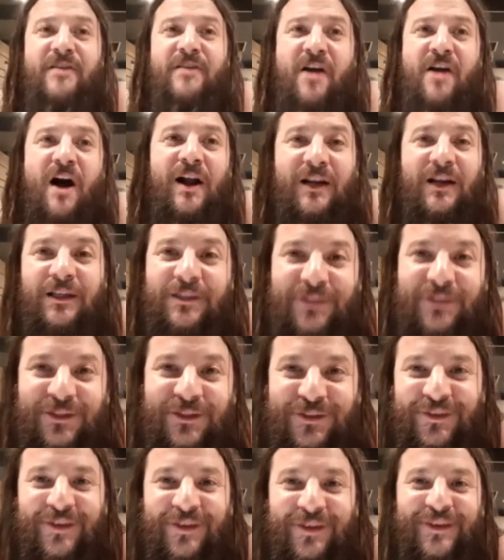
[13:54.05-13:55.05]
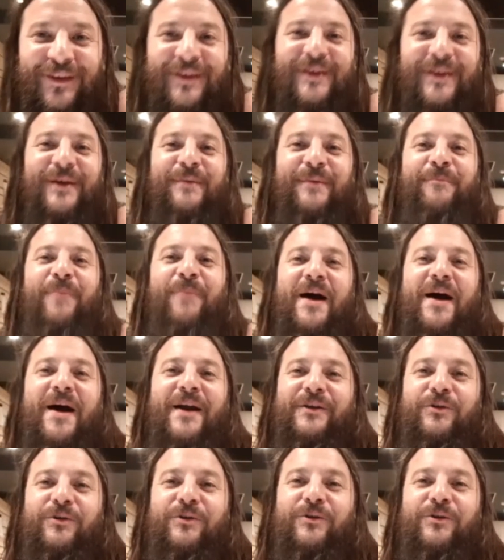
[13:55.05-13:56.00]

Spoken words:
cult, Bark.